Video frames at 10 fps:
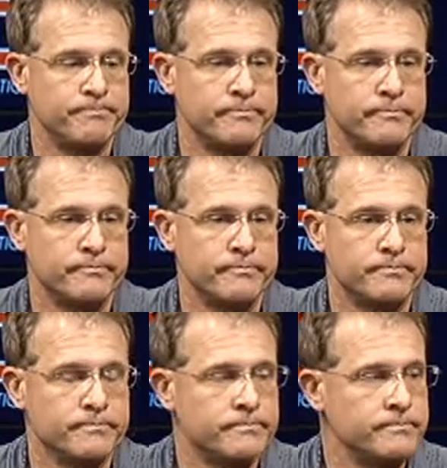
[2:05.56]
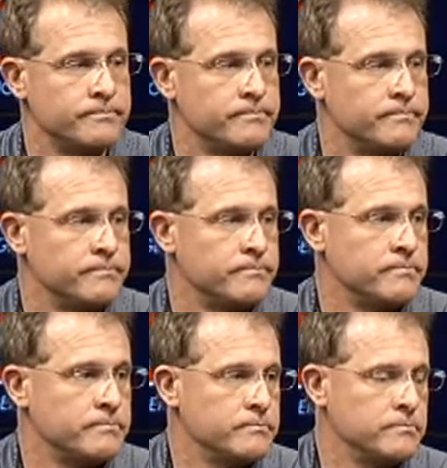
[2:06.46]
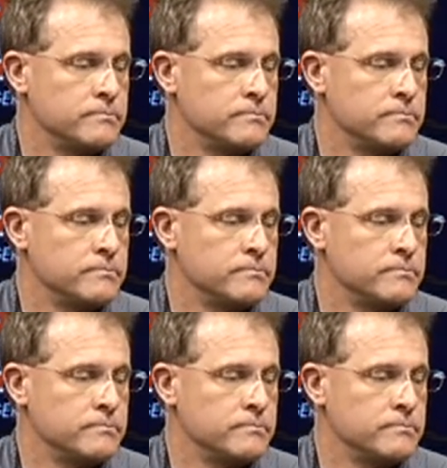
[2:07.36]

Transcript: No one is speaking in this clip.